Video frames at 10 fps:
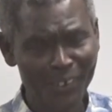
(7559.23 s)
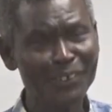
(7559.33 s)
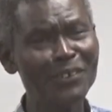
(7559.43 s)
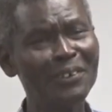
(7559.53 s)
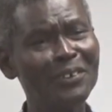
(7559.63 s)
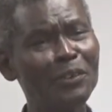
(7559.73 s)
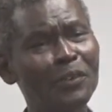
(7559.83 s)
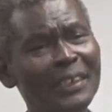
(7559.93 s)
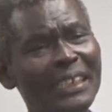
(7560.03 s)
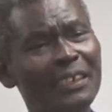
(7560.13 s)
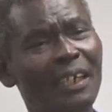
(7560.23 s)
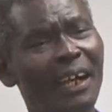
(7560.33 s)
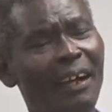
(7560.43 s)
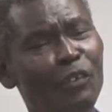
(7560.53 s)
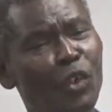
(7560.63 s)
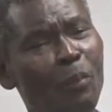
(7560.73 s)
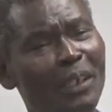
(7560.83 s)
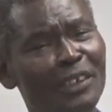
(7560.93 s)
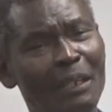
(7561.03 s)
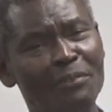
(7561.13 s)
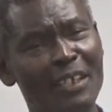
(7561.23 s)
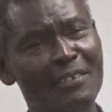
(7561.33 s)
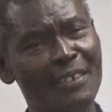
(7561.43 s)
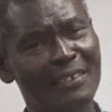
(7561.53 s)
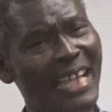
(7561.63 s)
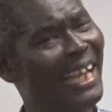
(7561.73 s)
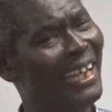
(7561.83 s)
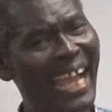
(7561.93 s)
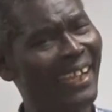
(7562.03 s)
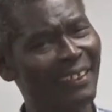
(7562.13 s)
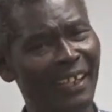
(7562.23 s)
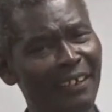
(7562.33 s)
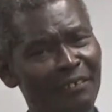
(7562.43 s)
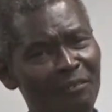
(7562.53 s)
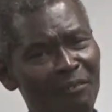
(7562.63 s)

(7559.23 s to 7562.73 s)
you read Romans chapter 6. I like that.